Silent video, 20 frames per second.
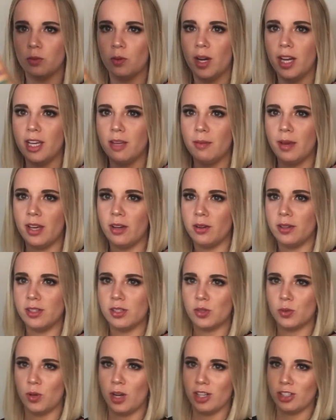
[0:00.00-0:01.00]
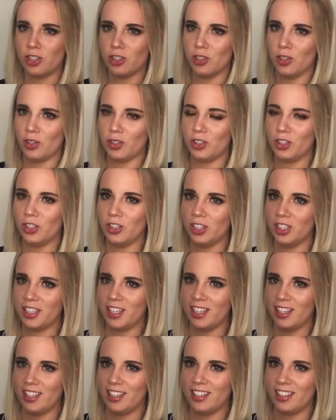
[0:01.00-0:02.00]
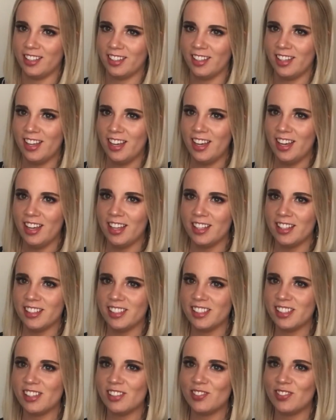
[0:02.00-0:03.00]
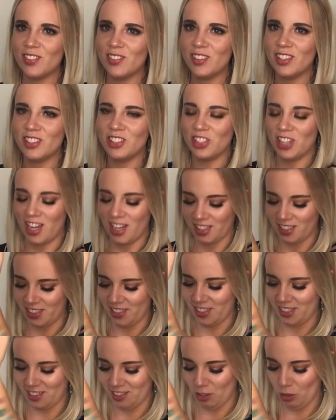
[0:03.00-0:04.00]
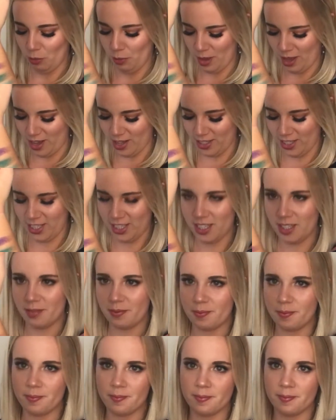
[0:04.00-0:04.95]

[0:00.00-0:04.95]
why am I always swatching all crooked? This is from the Jaclyn Hill palette.